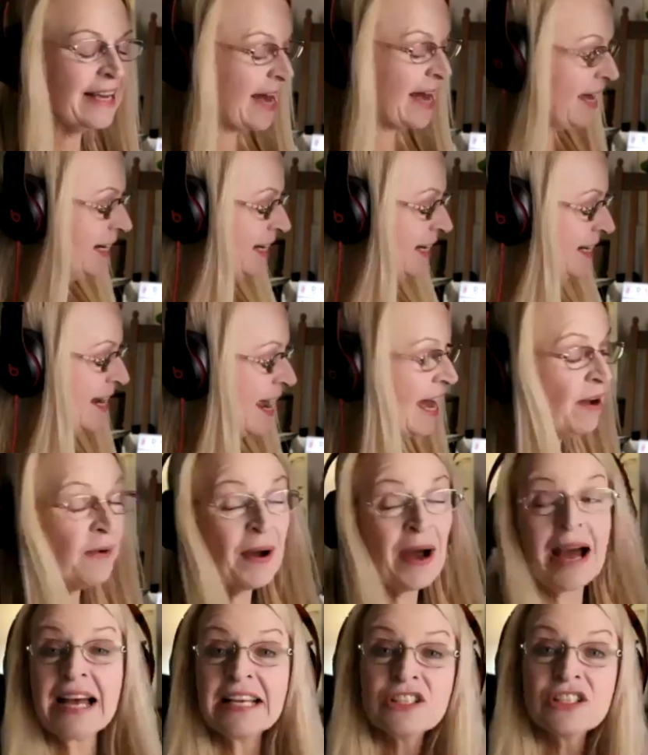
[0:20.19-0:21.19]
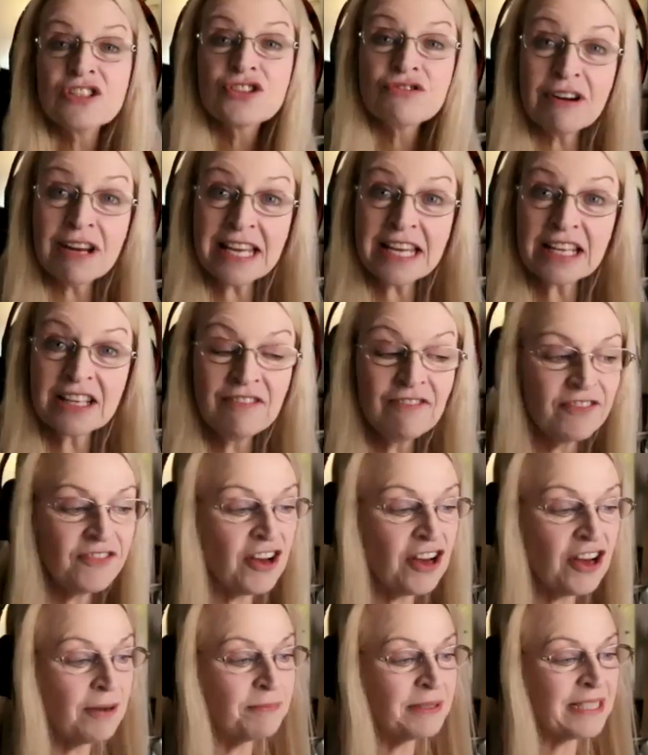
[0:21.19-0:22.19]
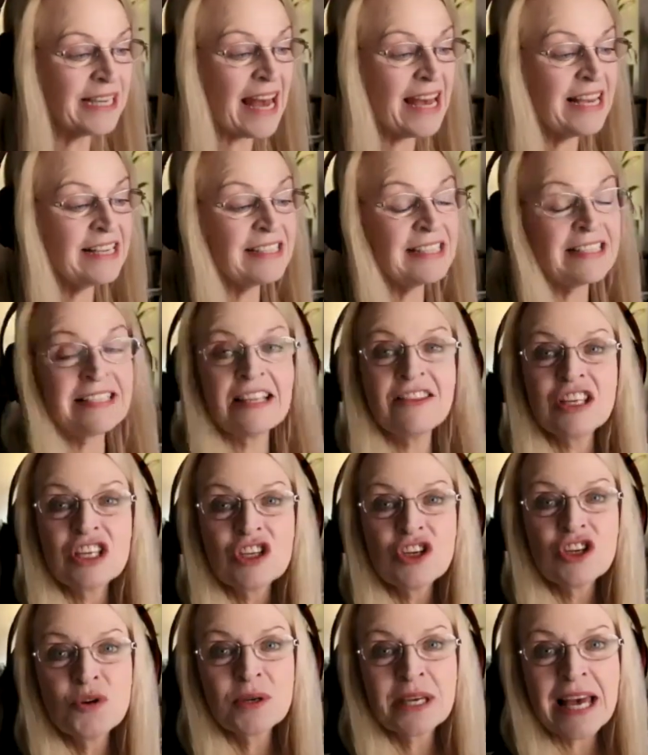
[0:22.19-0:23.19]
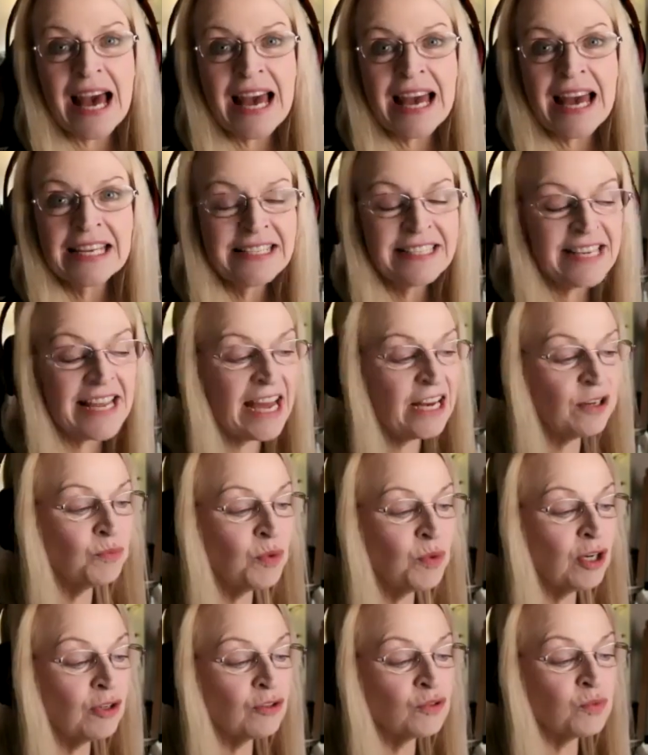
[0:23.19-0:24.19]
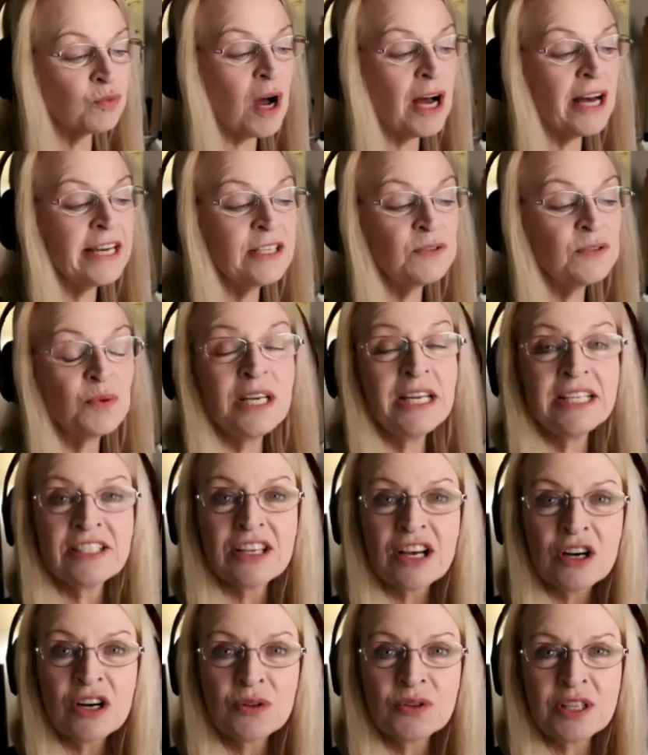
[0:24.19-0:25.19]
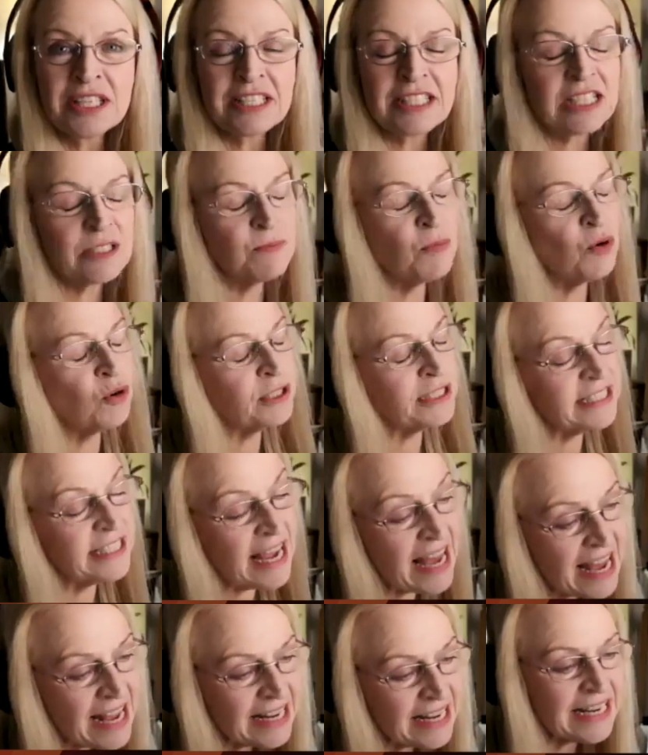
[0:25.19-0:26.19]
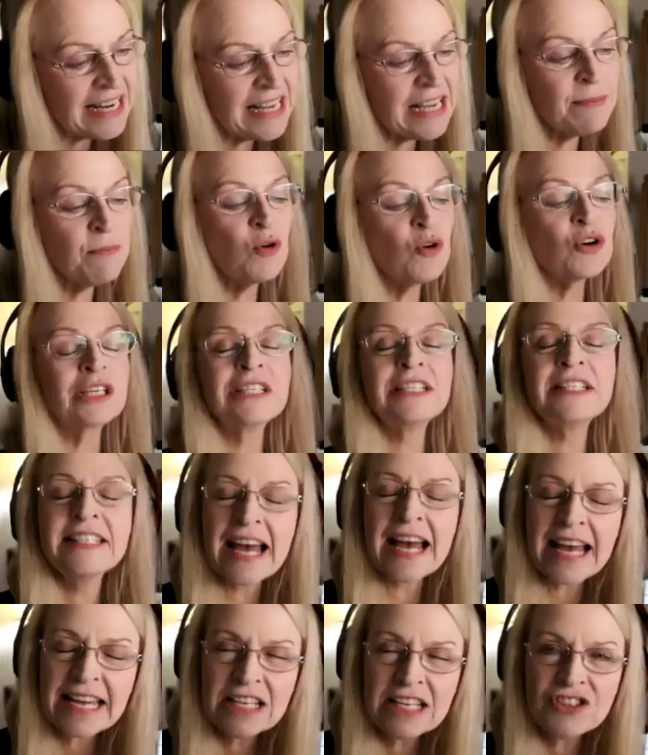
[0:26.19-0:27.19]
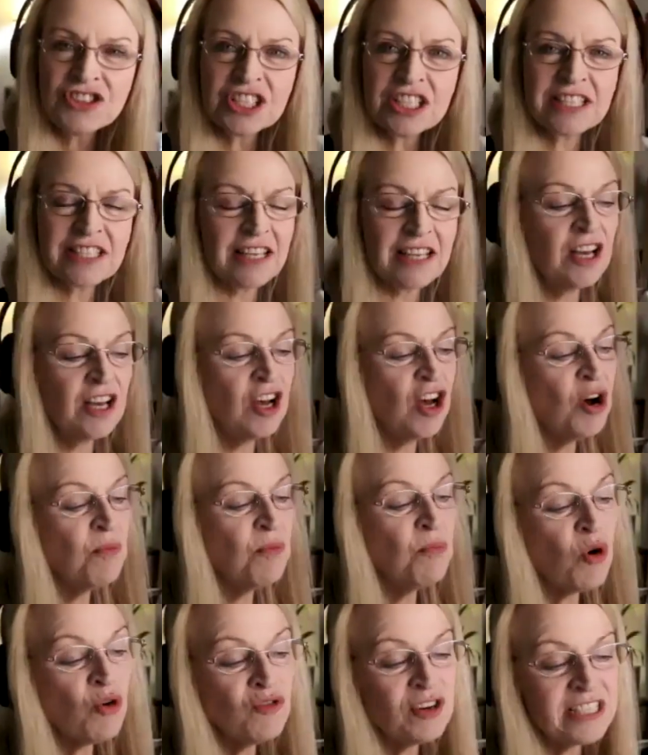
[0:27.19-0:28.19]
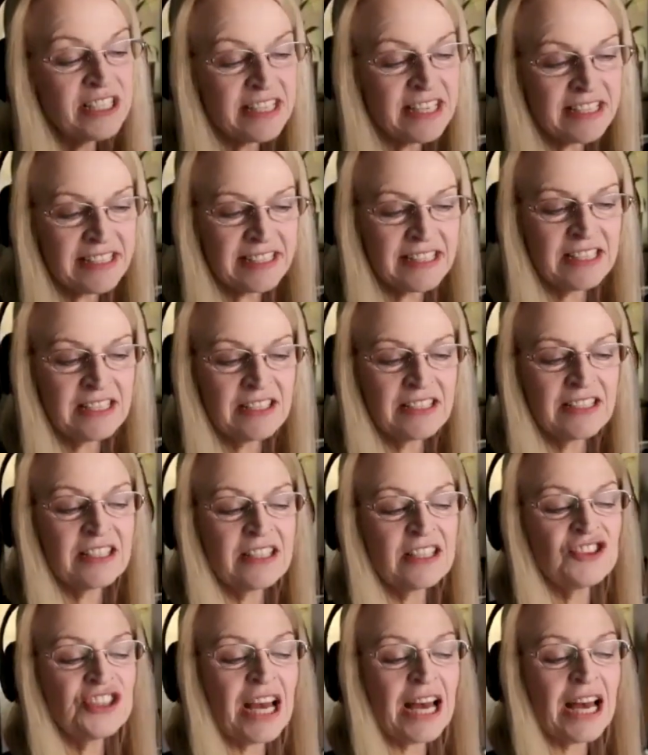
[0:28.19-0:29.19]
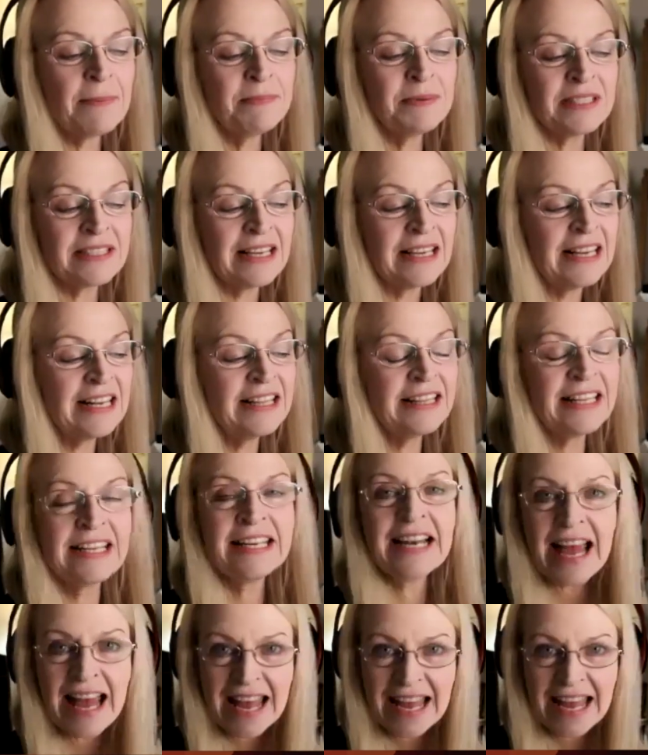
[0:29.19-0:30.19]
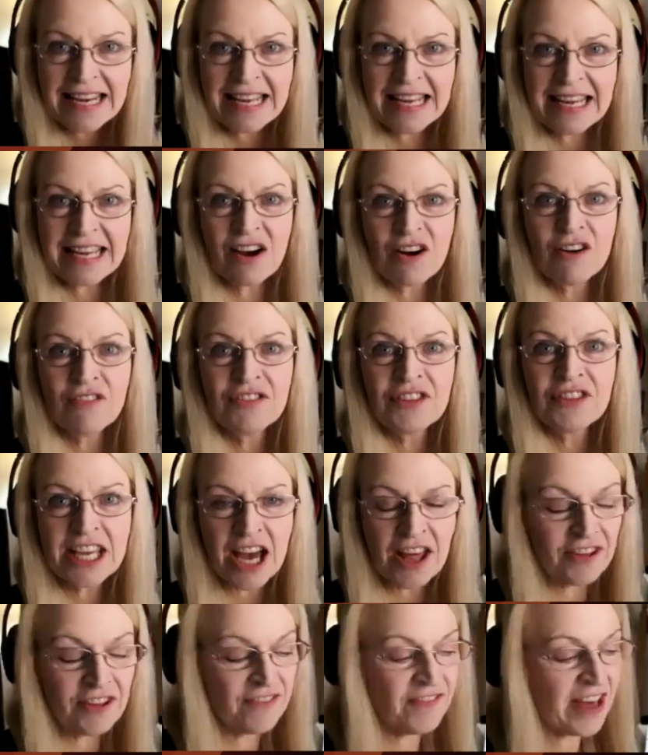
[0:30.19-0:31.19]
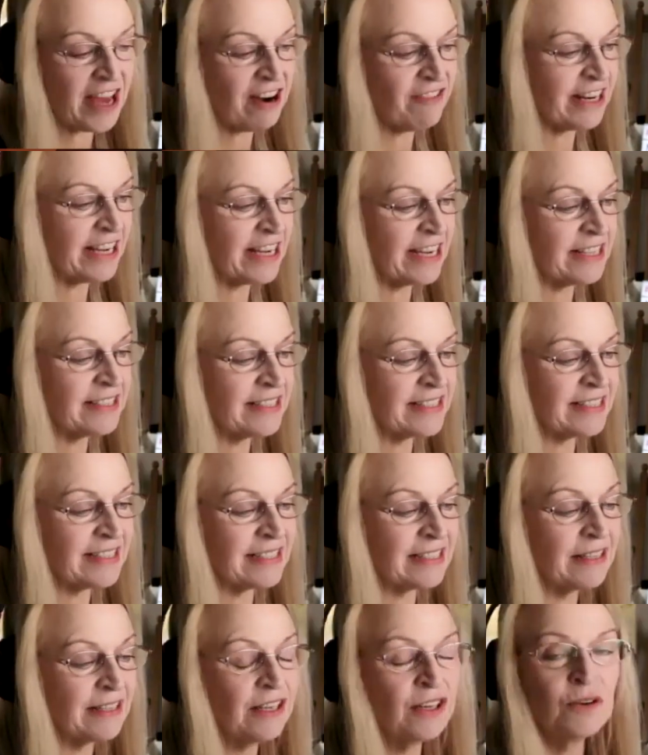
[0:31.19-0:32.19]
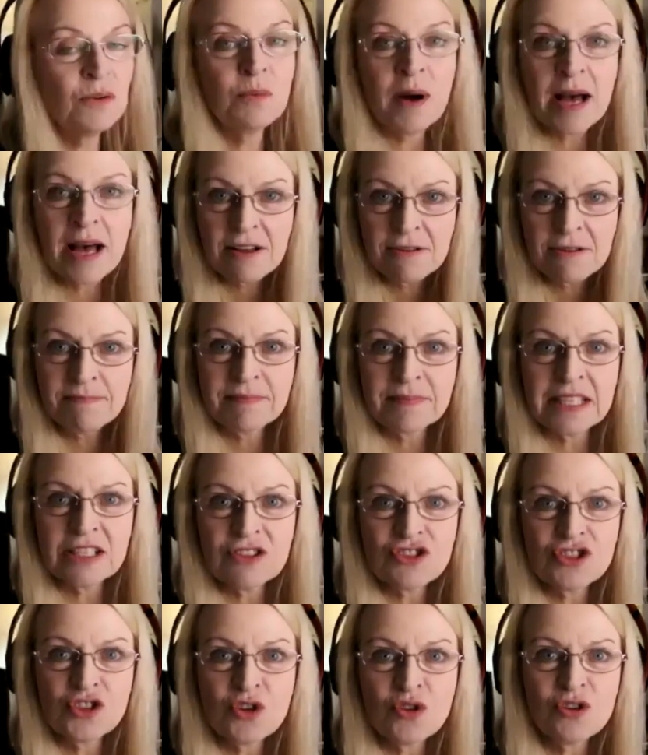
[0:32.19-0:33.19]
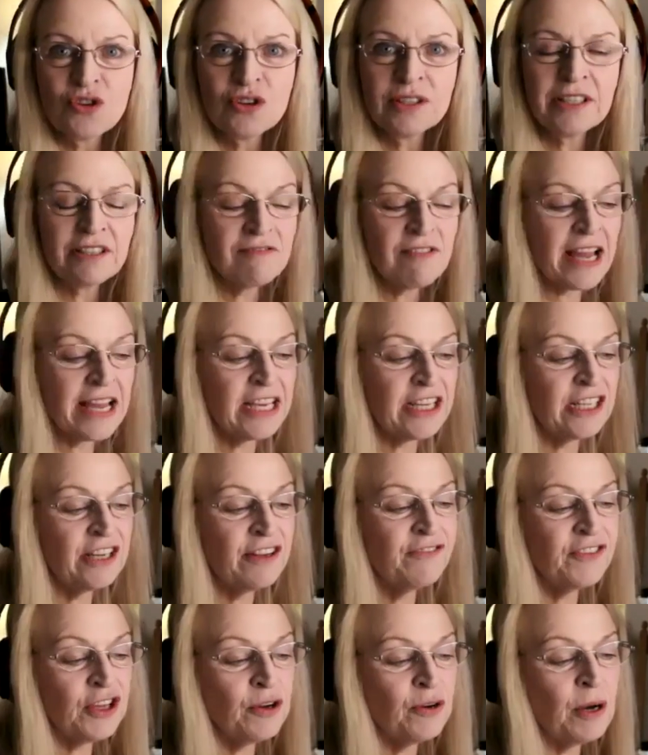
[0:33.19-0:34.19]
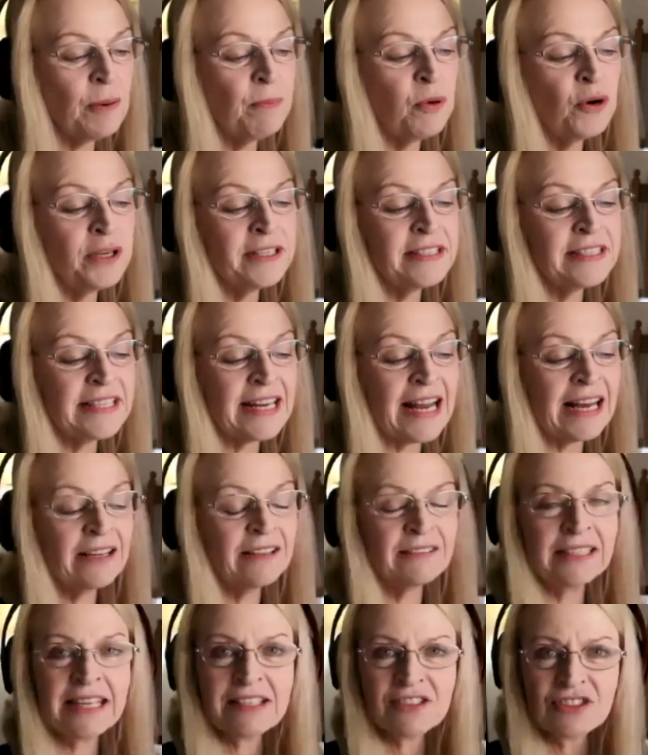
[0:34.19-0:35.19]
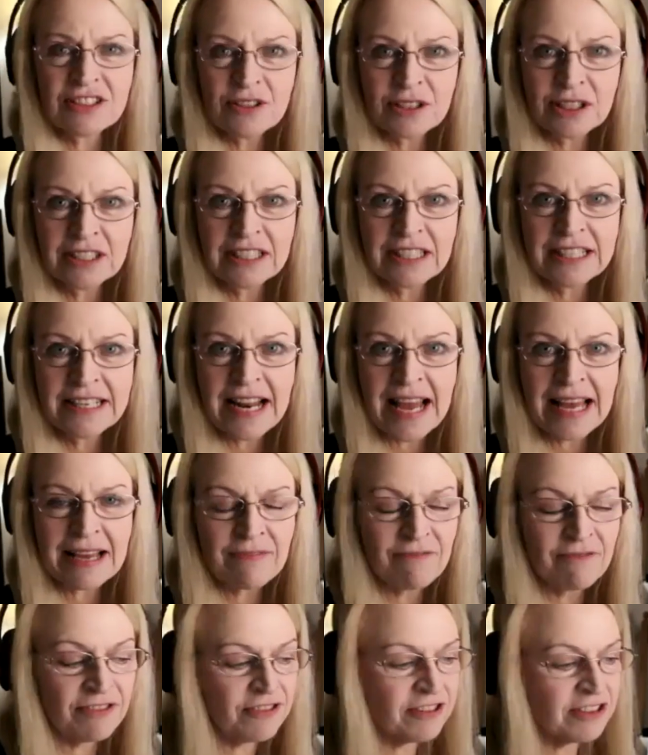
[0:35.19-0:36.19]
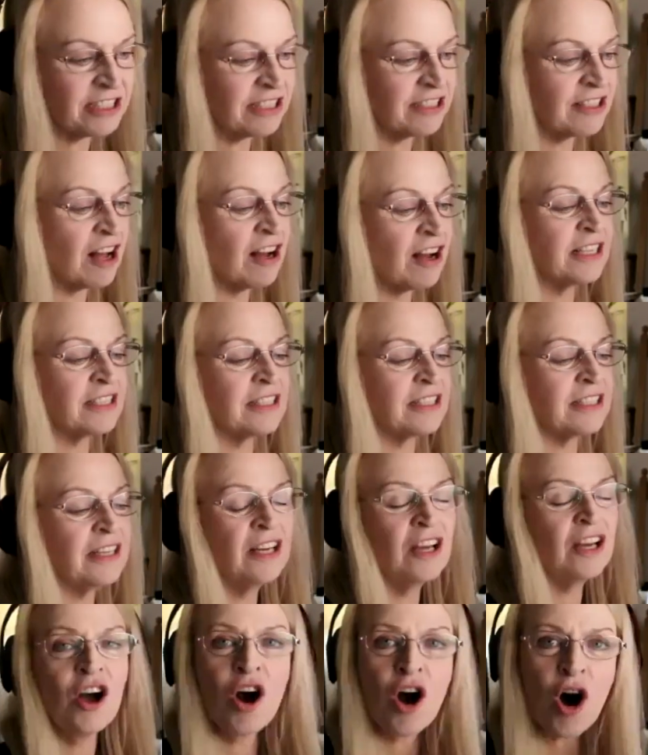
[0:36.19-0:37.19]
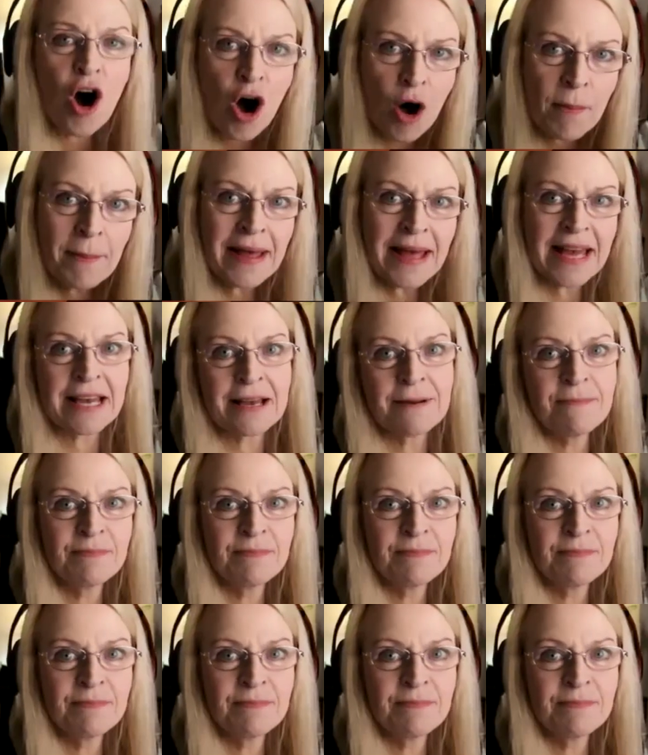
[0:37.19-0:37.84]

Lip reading: And it now has 3 confirmed cases in the UK and 10 worldwide. We're told this is more deadly, more contagious, more resistant to the jabs than any of the other variants. Well, as Sean, a regular viewer, pointed out, let's look at the name for a start. Omi.